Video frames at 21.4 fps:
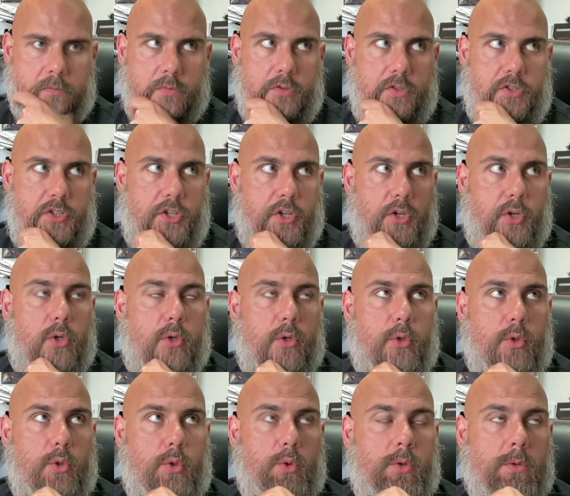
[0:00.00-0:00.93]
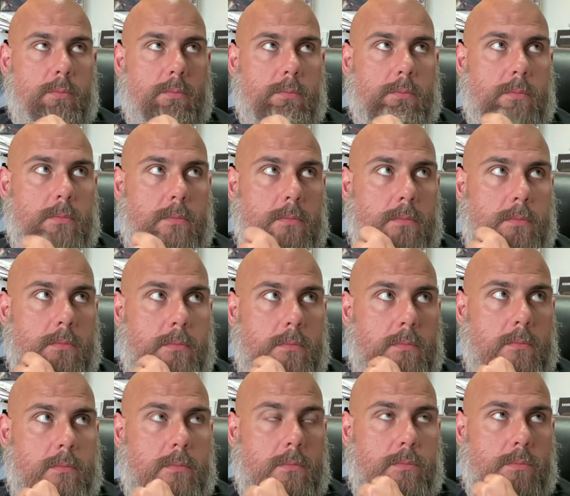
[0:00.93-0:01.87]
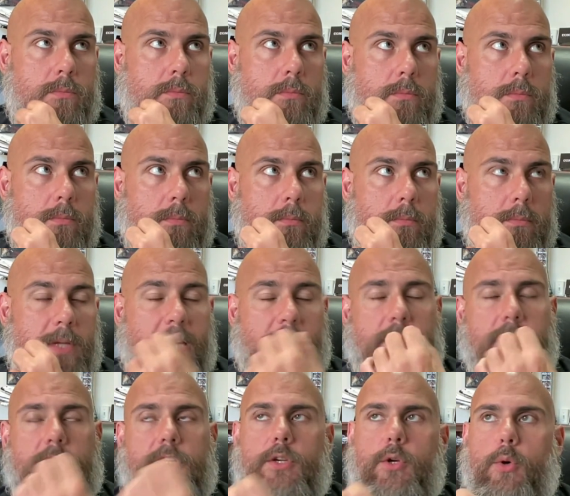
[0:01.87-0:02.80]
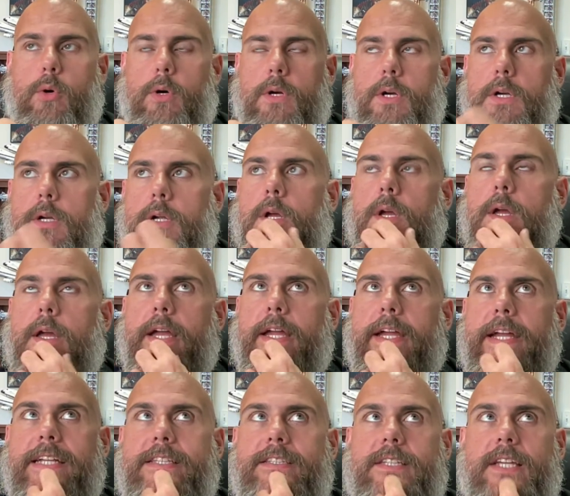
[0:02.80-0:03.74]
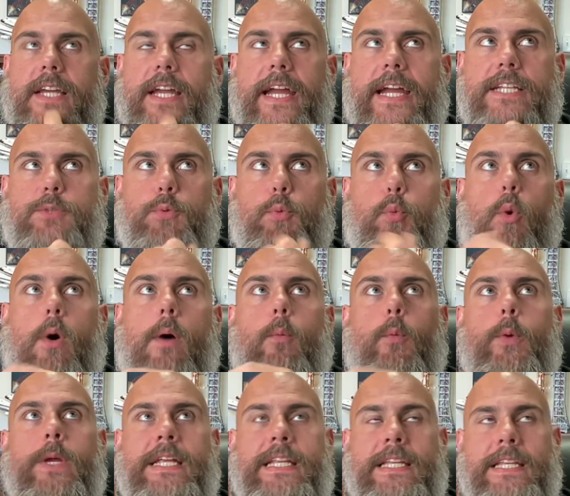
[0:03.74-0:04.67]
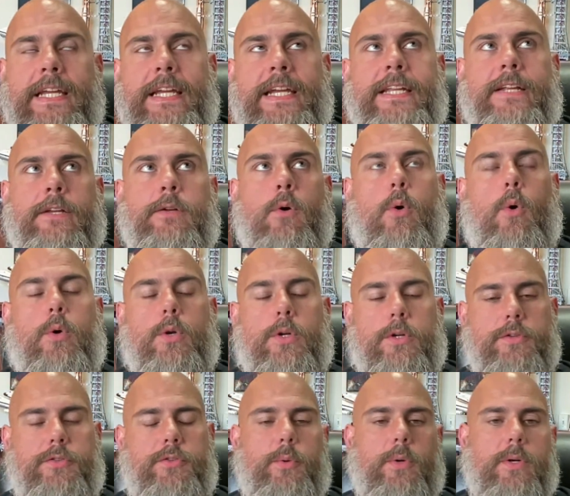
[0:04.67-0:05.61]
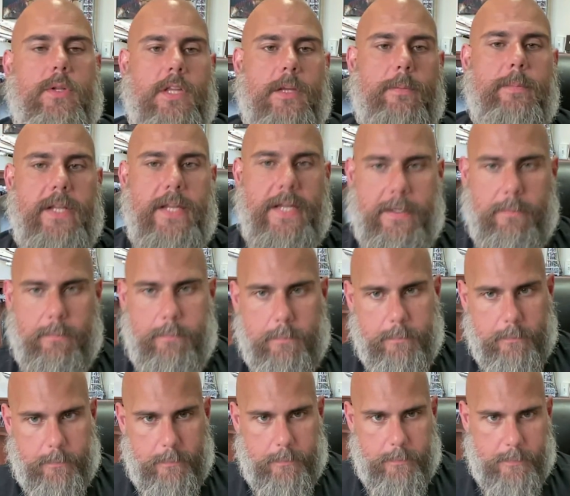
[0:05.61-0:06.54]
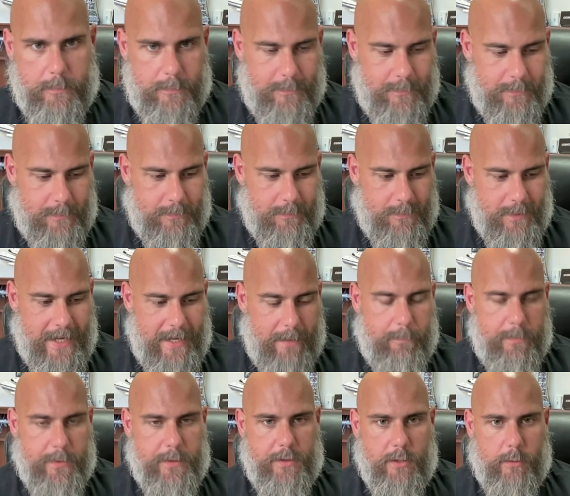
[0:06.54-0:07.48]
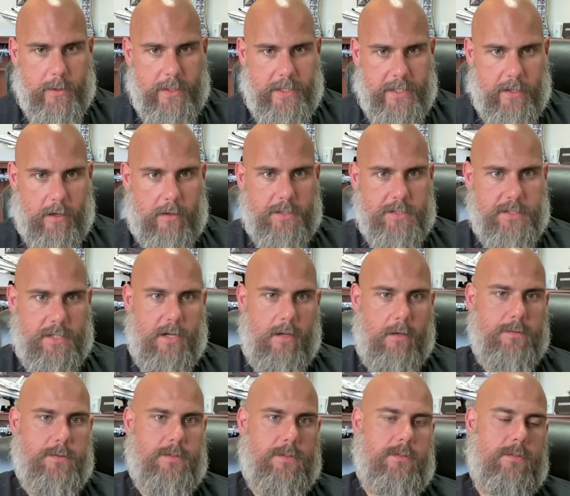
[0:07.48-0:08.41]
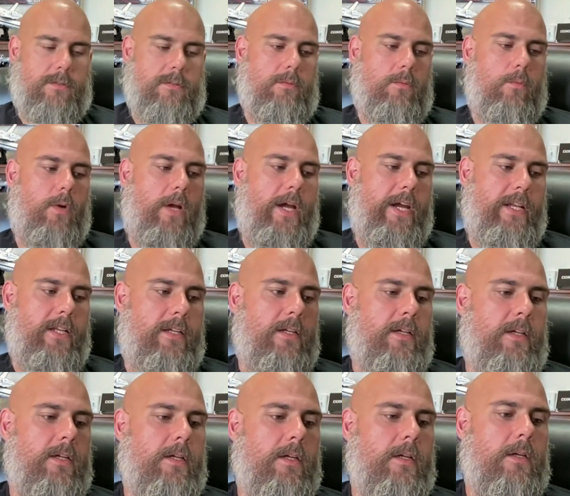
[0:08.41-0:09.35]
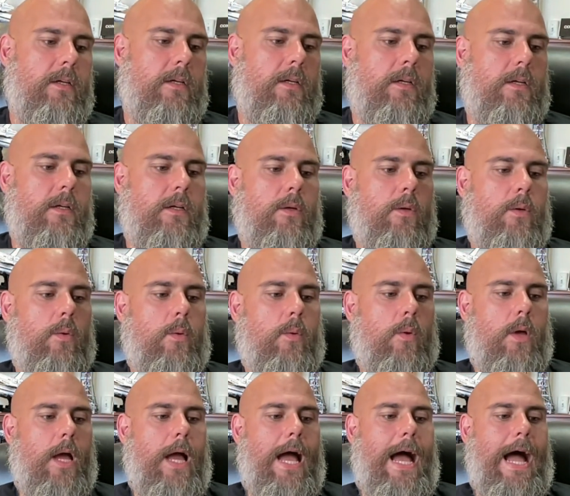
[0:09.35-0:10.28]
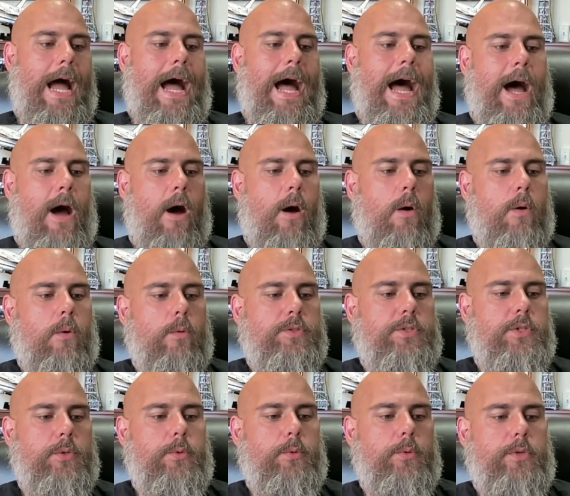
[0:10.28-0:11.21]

to, not a cure. It's what we need in order to eliminate ambiguity ourselves, right? How do